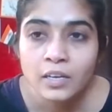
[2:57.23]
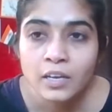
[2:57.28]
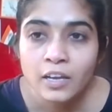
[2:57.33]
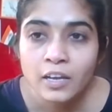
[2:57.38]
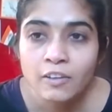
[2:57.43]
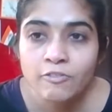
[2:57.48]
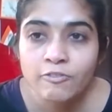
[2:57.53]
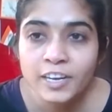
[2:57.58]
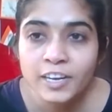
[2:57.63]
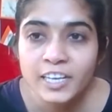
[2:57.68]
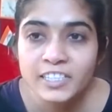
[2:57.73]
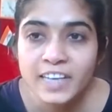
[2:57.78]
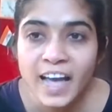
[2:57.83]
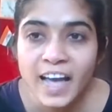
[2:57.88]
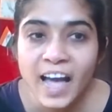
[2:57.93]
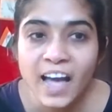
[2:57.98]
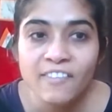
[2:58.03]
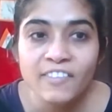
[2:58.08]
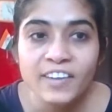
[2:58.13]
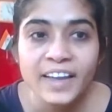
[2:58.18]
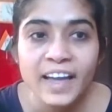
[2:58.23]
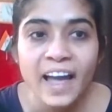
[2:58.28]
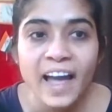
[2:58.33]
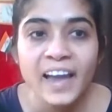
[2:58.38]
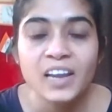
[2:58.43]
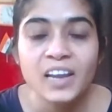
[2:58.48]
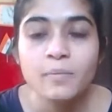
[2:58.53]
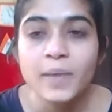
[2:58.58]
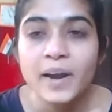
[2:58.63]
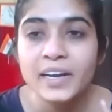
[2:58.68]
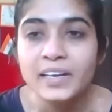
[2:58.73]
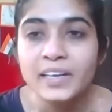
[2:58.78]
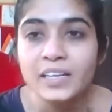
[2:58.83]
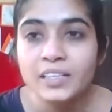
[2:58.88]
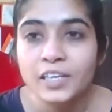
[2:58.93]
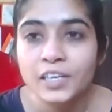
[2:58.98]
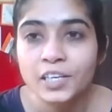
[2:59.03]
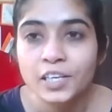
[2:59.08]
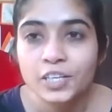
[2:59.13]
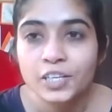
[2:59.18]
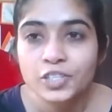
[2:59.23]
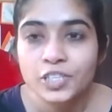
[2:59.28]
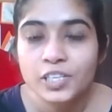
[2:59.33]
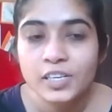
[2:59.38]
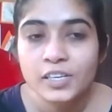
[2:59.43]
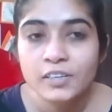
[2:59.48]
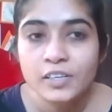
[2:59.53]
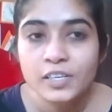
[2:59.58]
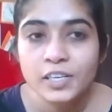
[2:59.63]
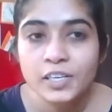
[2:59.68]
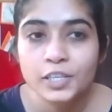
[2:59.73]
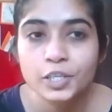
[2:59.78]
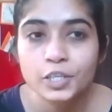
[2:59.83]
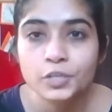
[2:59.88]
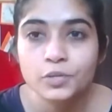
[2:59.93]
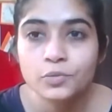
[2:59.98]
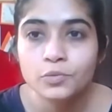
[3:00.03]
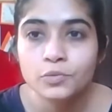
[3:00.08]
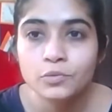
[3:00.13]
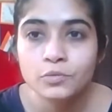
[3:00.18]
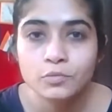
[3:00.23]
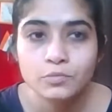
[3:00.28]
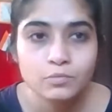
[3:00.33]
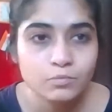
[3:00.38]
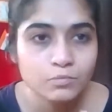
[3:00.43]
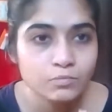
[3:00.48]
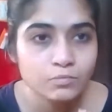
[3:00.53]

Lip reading: If one is having any medical condition related to